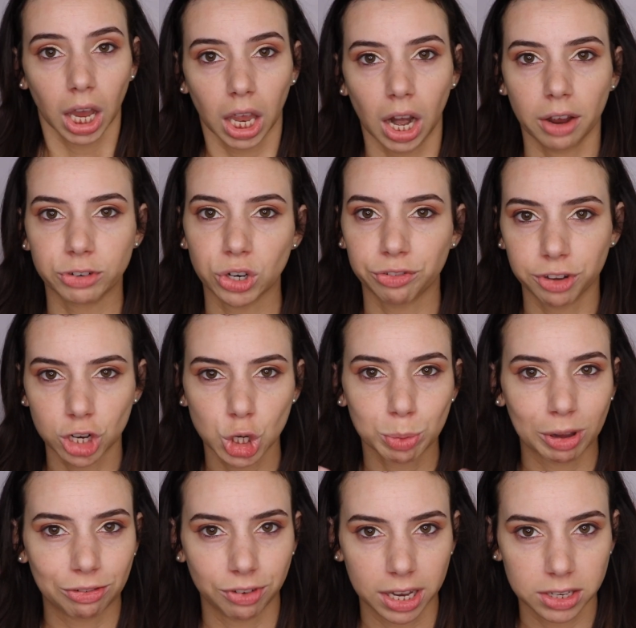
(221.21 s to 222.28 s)
And after I finish
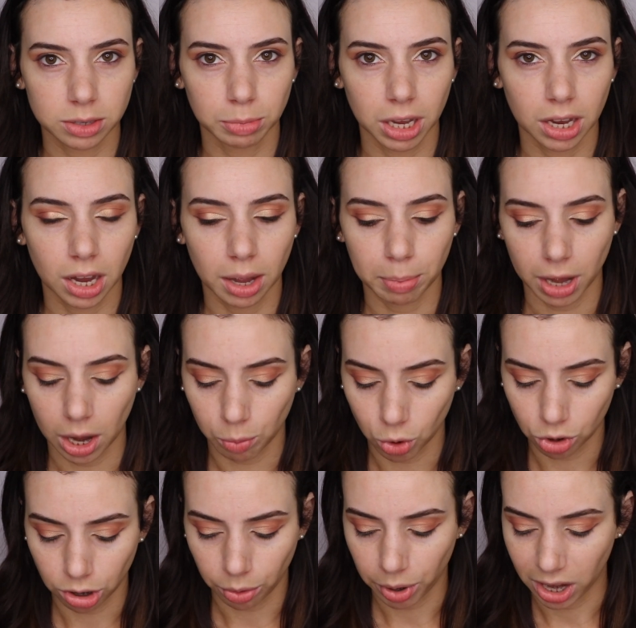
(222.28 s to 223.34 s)
my face makeup, I
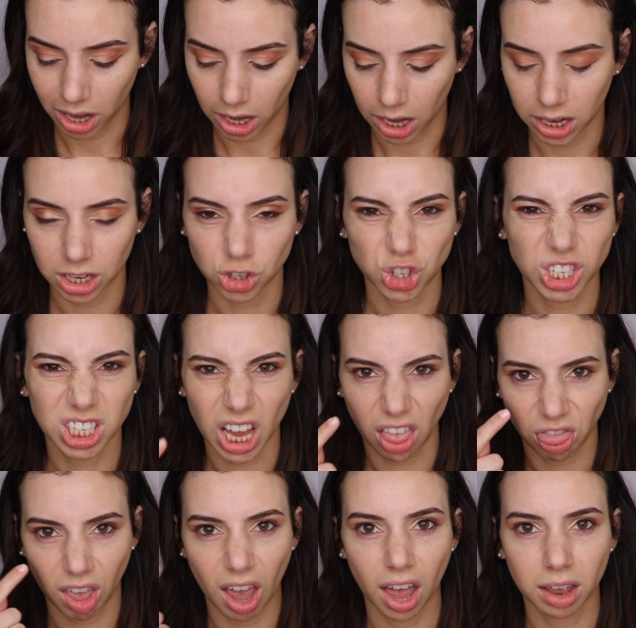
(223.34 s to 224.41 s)
will go ahead and just
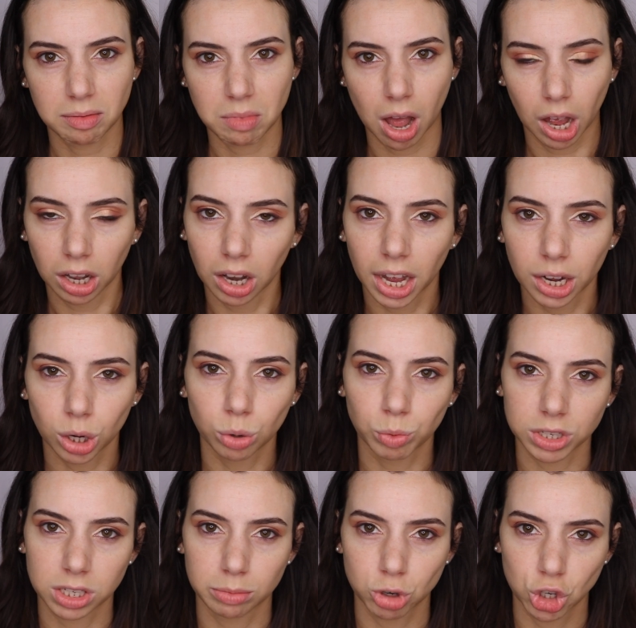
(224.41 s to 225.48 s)
set that eyeliner
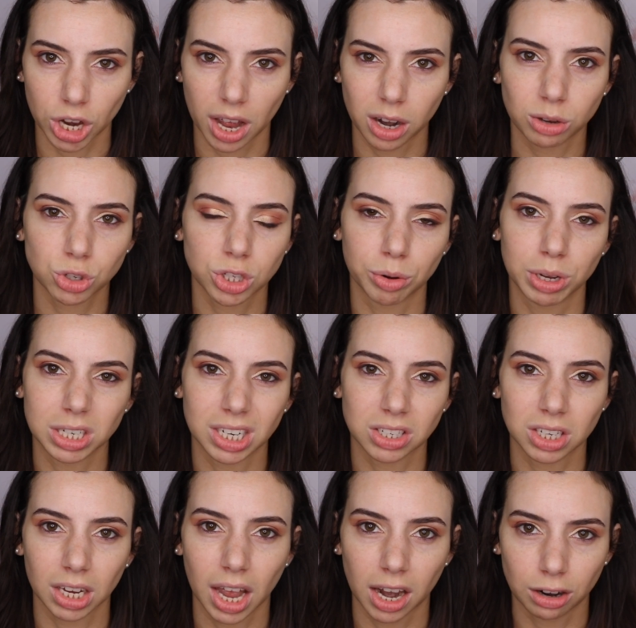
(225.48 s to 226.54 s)
with some shadow so it
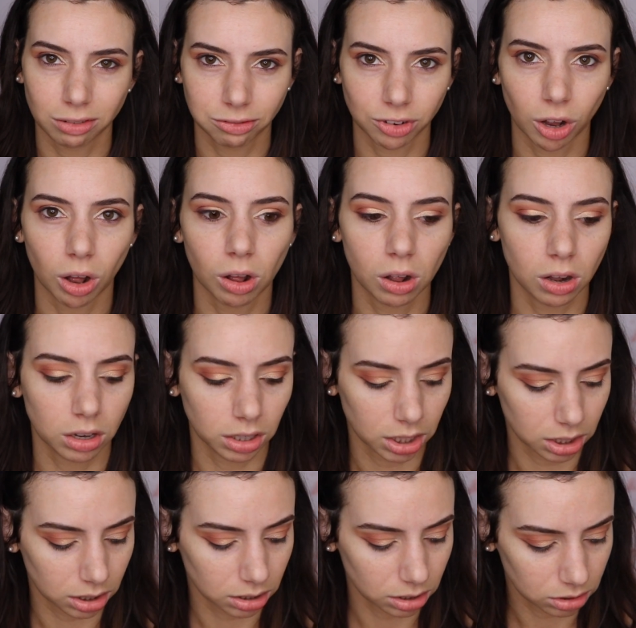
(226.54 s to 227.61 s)
doesn't kind of fall
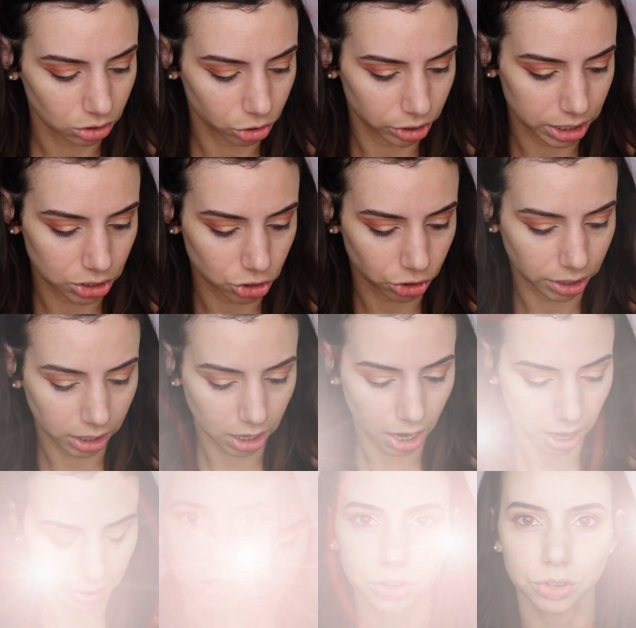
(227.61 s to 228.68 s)
and crease during the
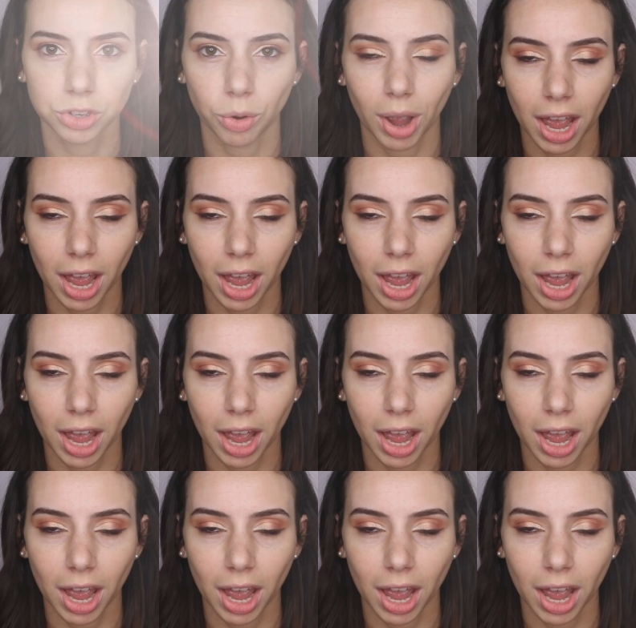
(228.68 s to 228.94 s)
day. So